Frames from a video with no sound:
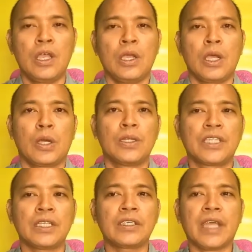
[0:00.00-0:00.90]
Consider
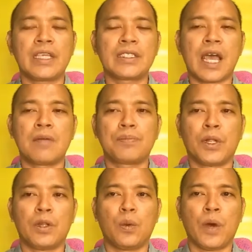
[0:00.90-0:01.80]
the example
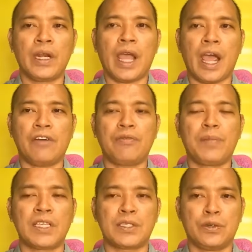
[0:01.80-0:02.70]
1/2 plus
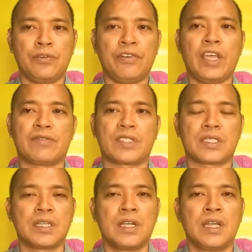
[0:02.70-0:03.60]
2/5.
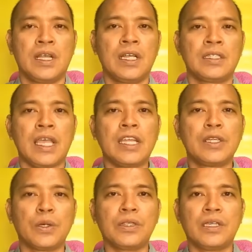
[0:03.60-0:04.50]
Take
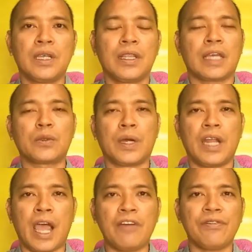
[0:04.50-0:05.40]
note that
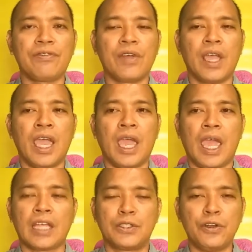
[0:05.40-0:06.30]
1/2 and
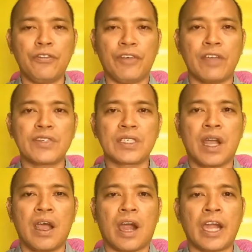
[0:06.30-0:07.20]
2/5
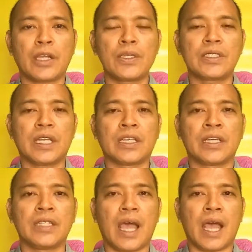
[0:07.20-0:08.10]
are considered
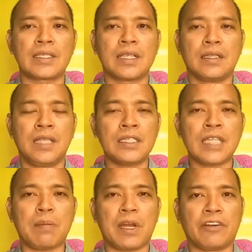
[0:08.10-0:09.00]
as
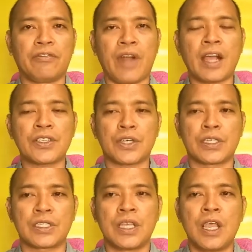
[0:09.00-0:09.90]
dissimilar fractions
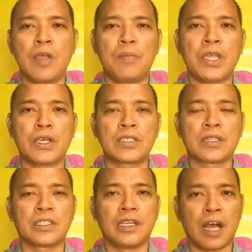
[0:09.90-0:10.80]
because their
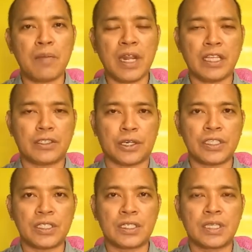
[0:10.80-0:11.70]

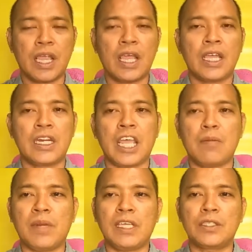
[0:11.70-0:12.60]
denominators,
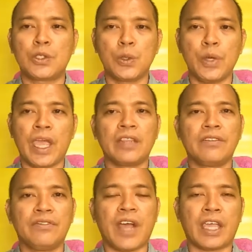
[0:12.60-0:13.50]
namely 2 and
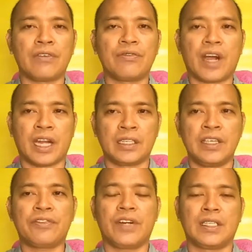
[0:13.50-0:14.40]
5, are
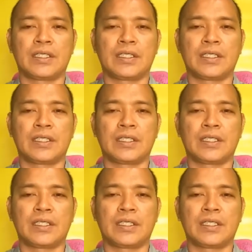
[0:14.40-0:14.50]
different.